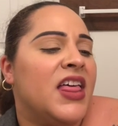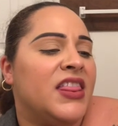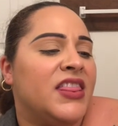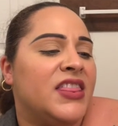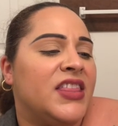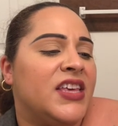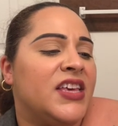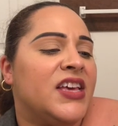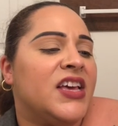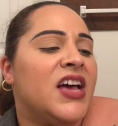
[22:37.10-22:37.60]

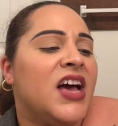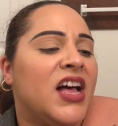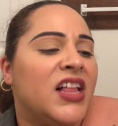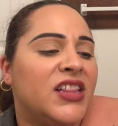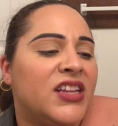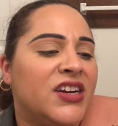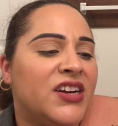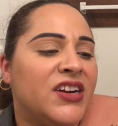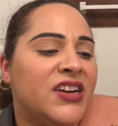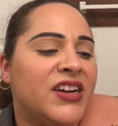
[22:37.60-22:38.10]
the
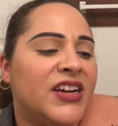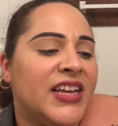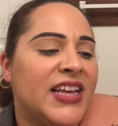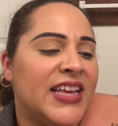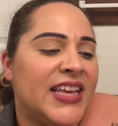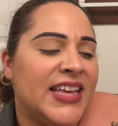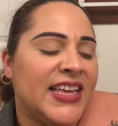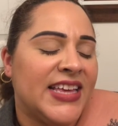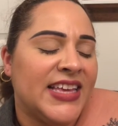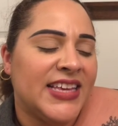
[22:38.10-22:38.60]
color
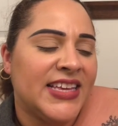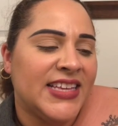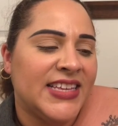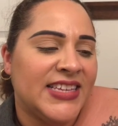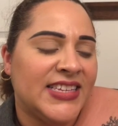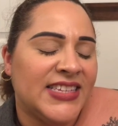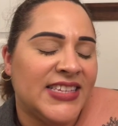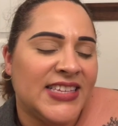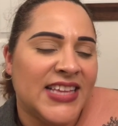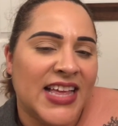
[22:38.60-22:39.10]

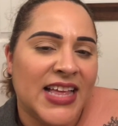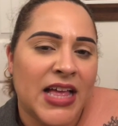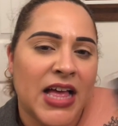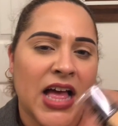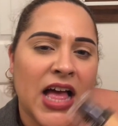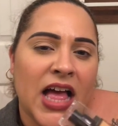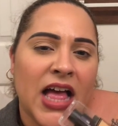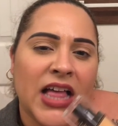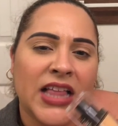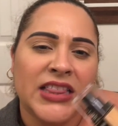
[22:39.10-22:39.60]
is
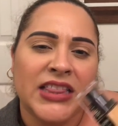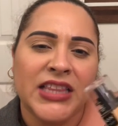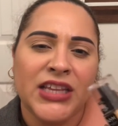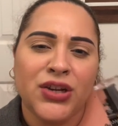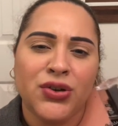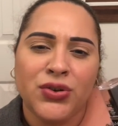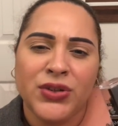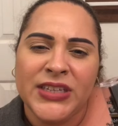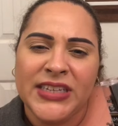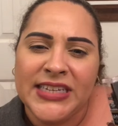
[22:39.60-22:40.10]
a
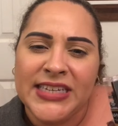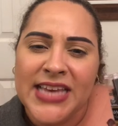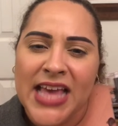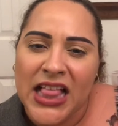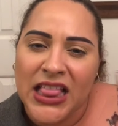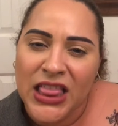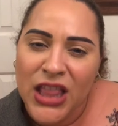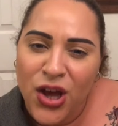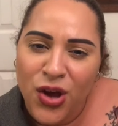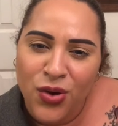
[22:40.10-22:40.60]
little
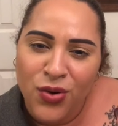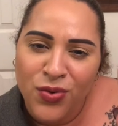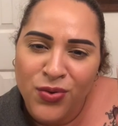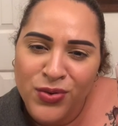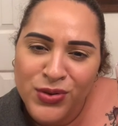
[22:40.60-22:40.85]
yellow.